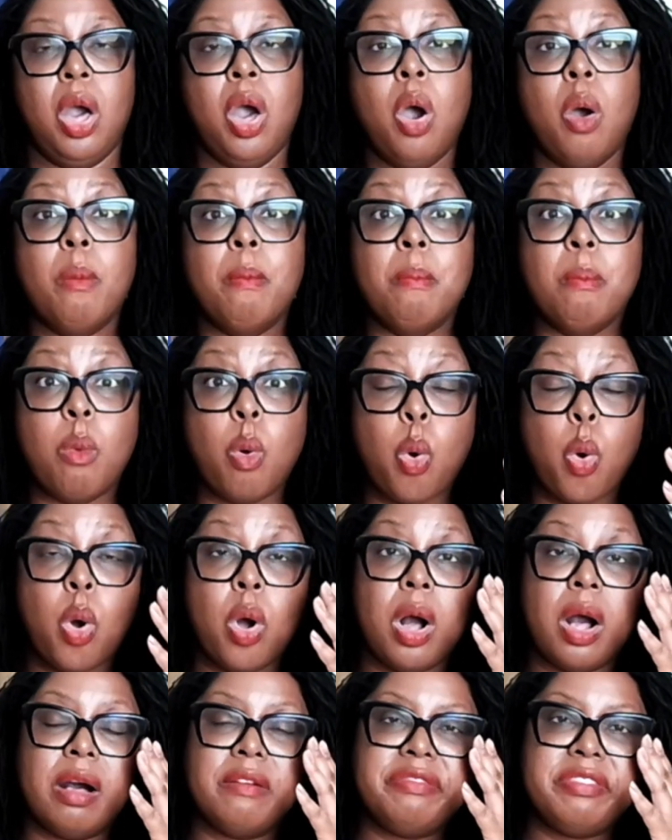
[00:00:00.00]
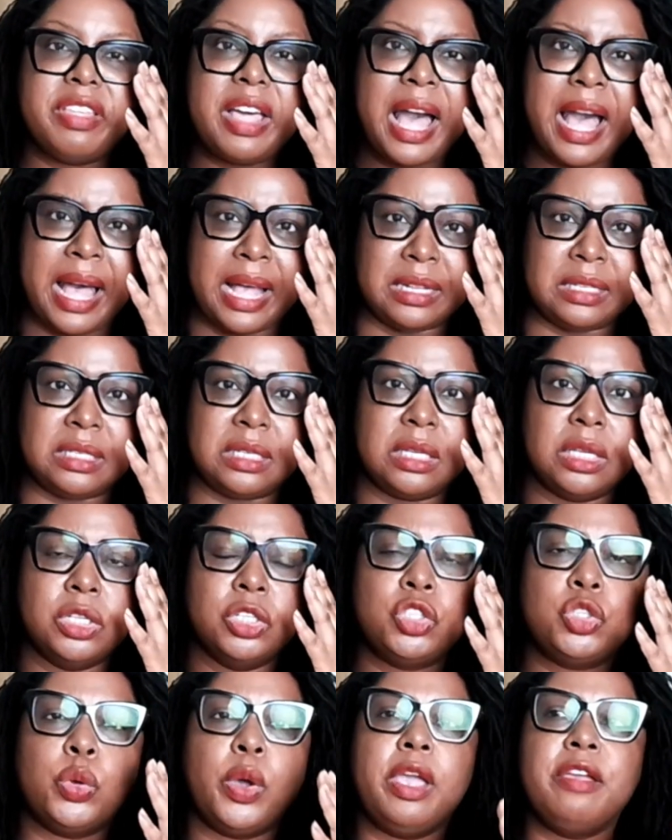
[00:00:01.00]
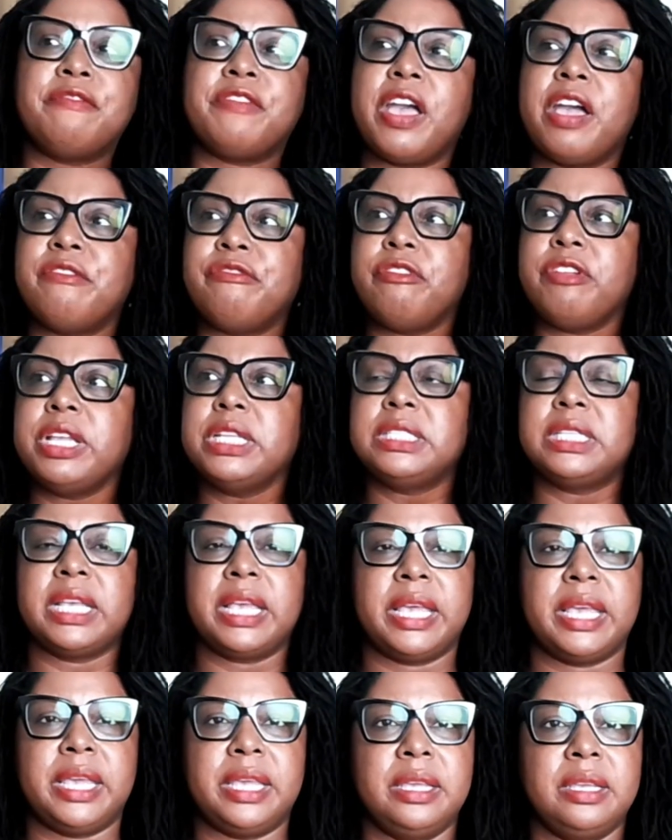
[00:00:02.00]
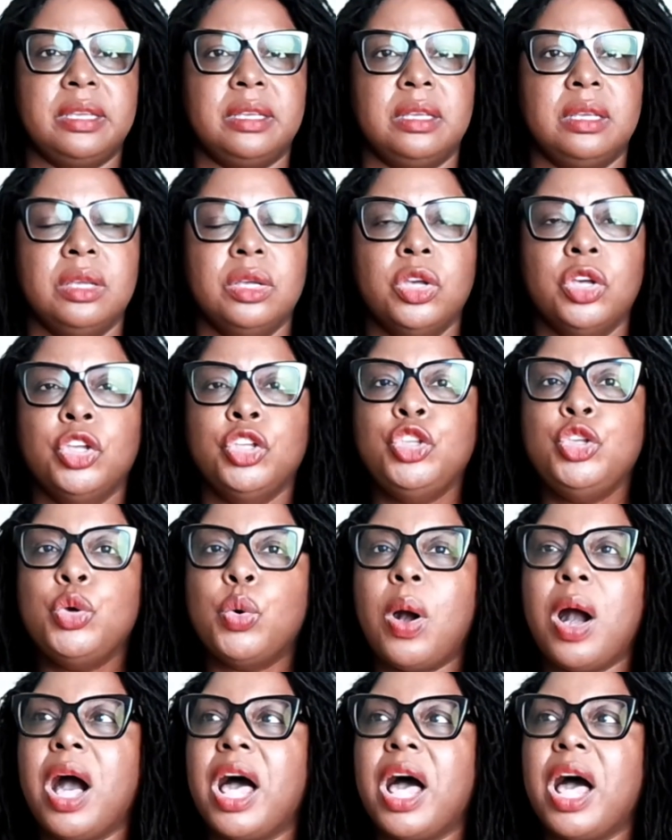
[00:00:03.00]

more of that. So if every day you are